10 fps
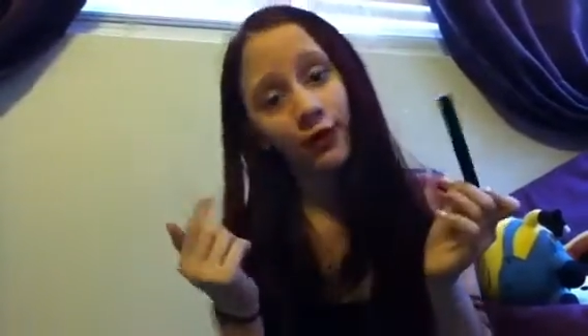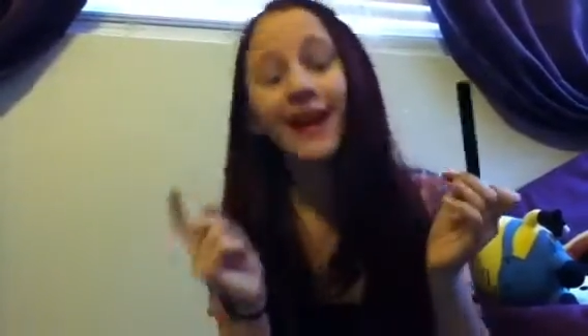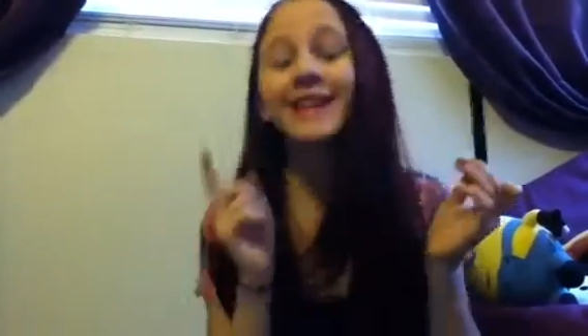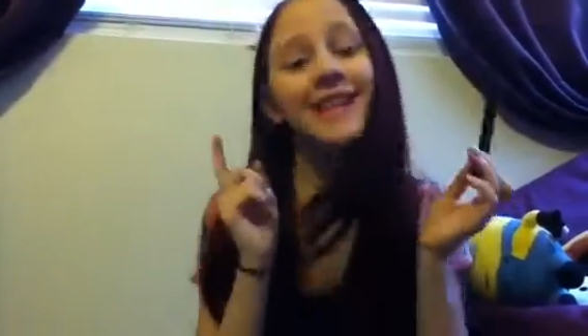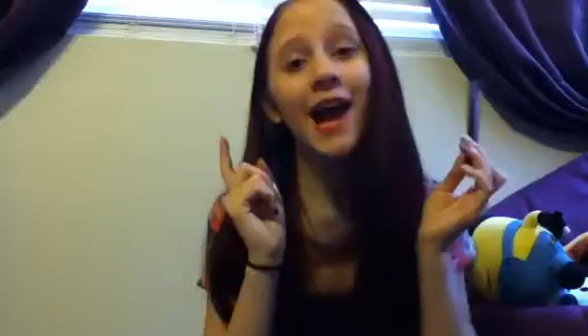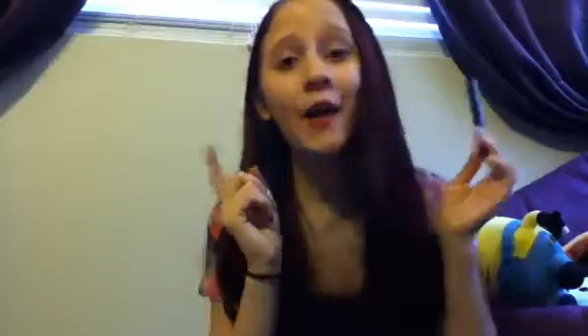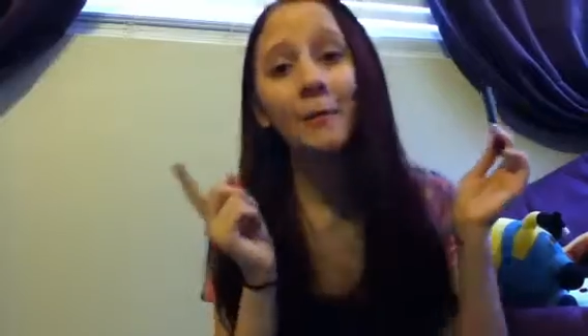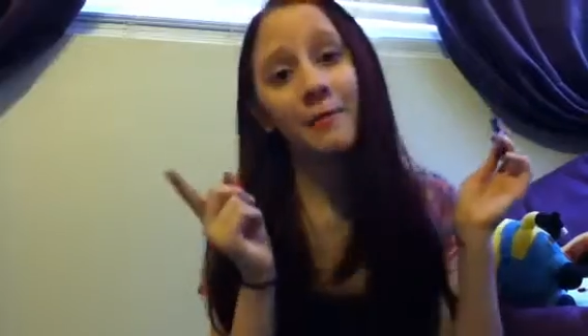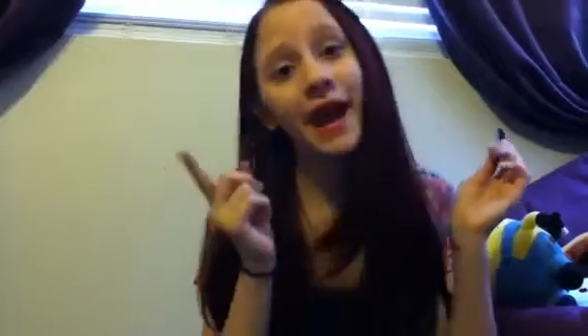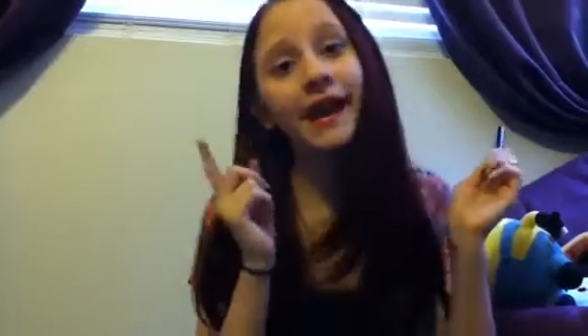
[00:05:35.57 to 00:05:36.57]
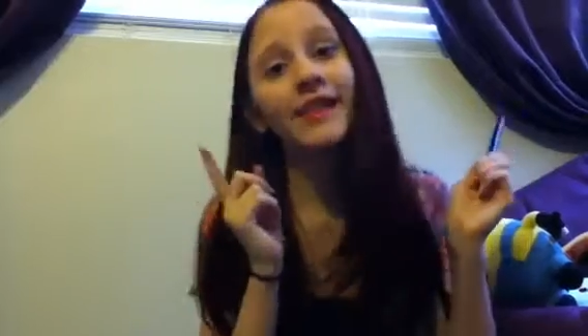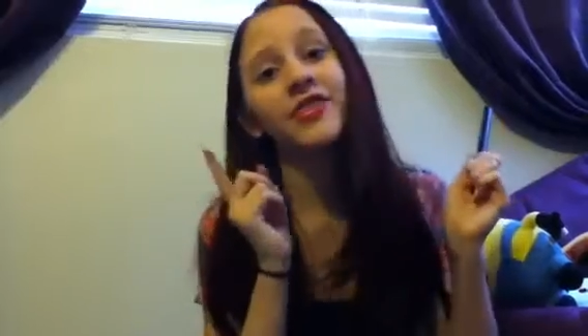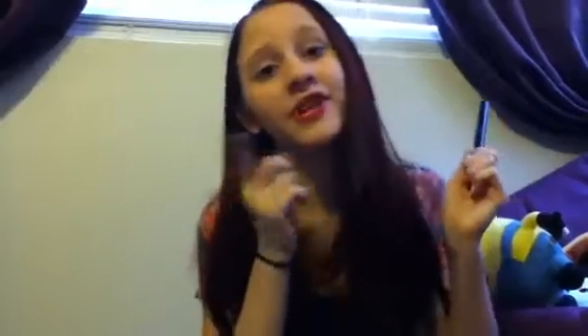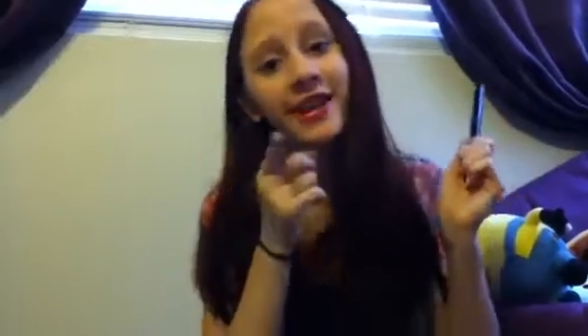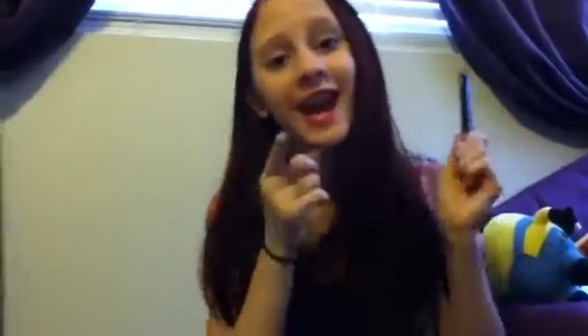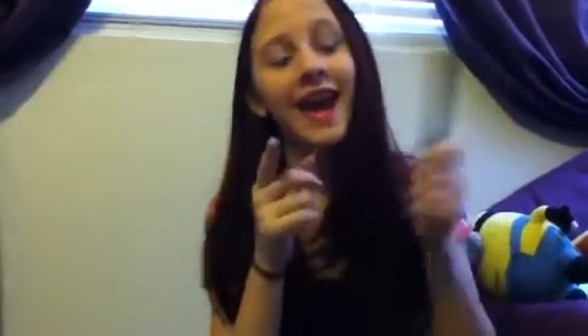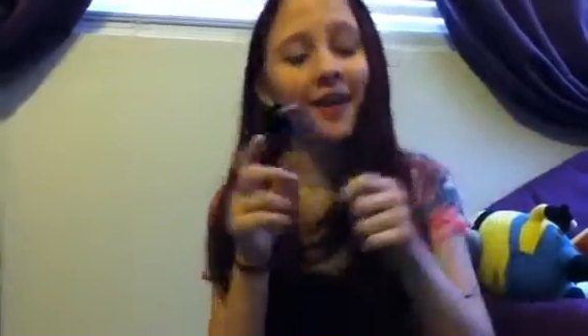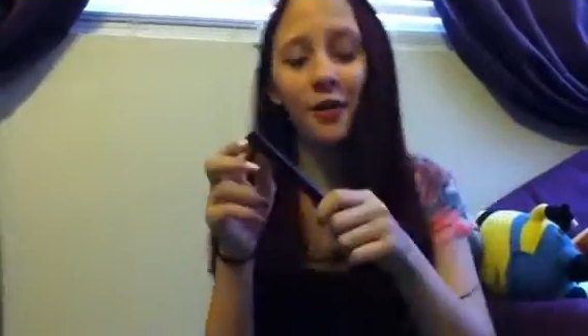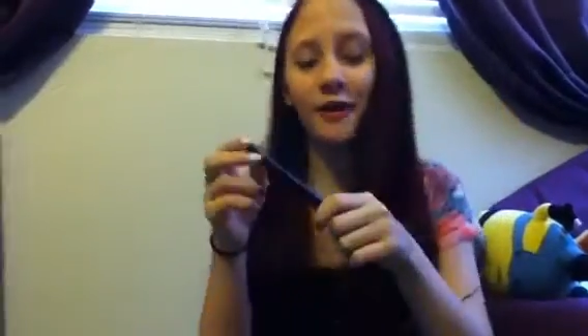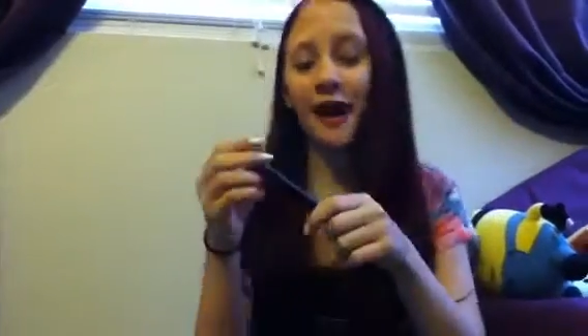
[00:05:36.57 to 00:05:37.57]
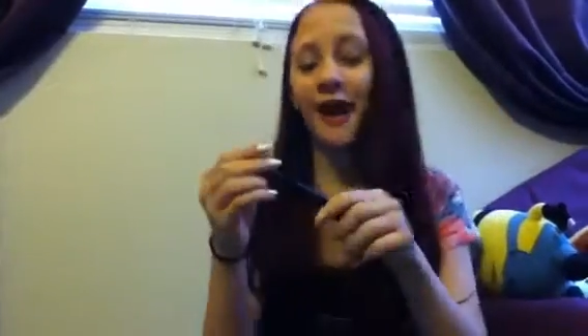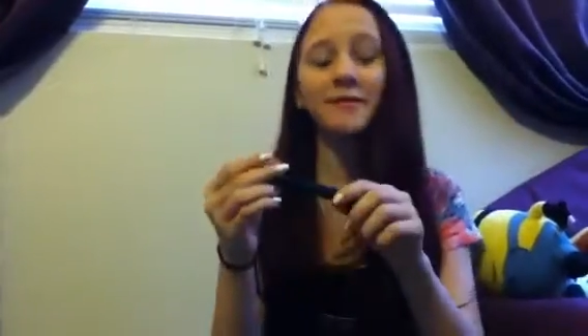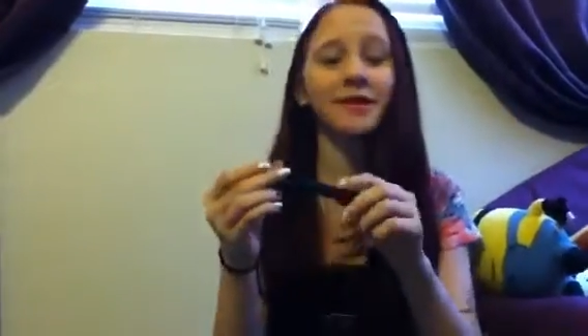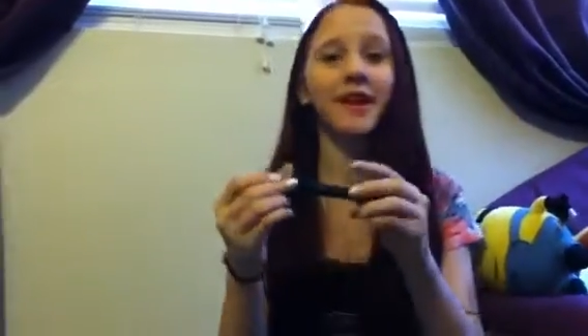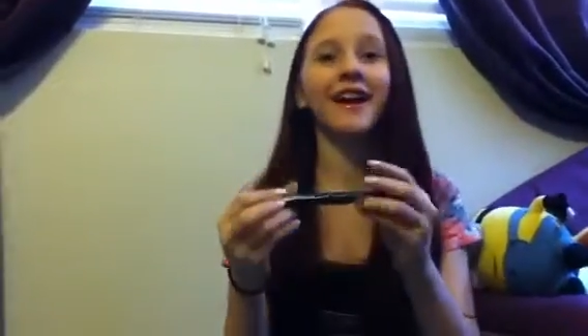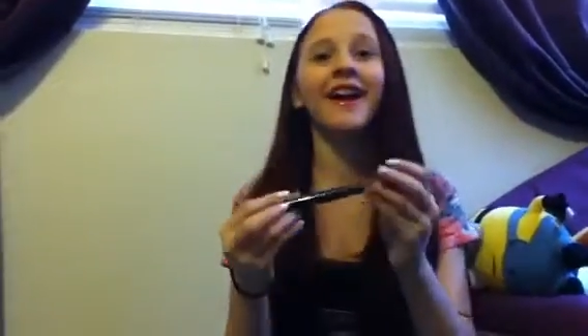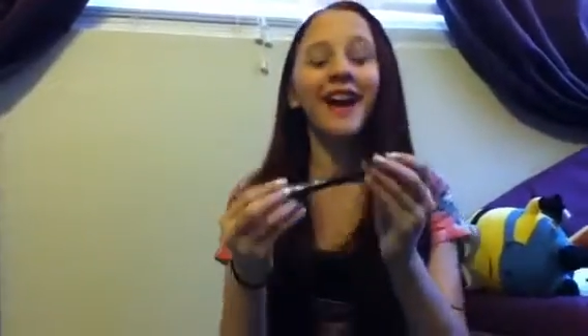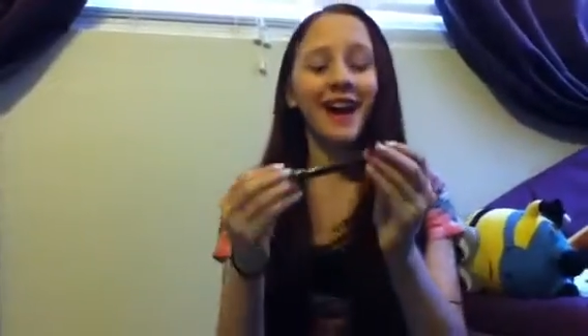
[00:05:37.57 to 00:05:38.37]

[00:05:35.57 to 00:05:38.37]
That is how I bake the cake. Okay, I'm sorry.